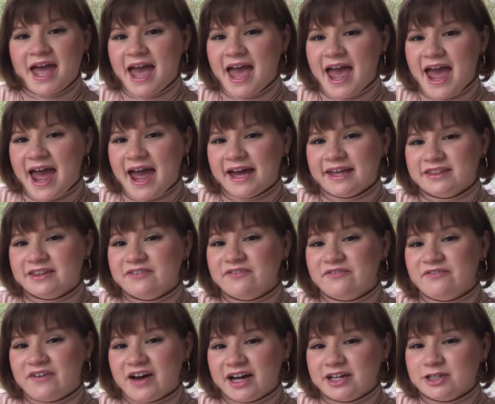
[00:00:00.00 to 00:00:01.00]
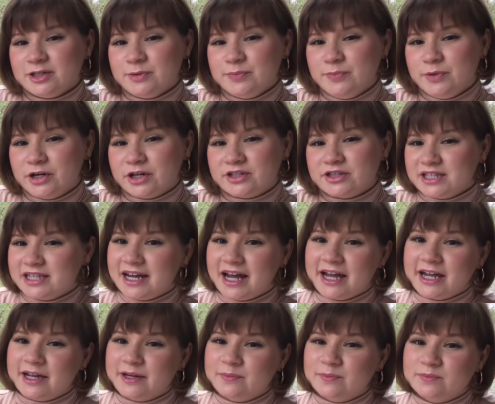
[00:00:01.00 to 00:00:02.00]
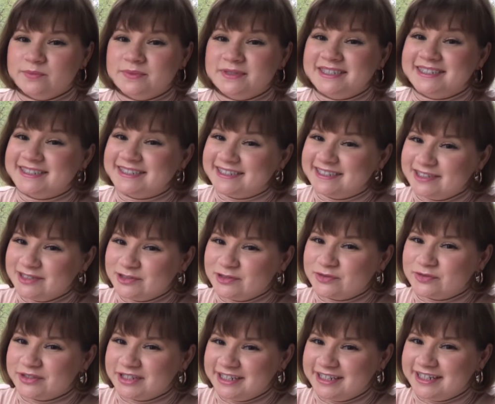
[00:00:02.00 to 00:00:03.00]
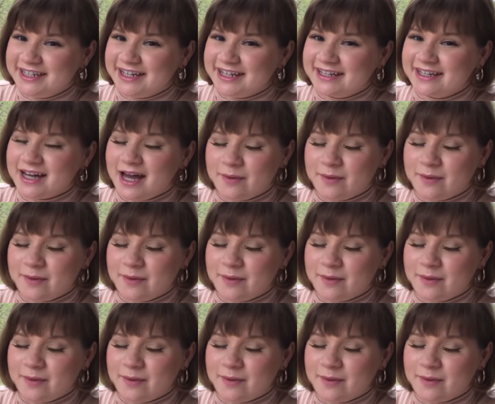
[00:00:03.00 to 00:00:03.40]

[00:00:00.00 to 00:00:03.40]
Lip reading: And the final book that I am still reading,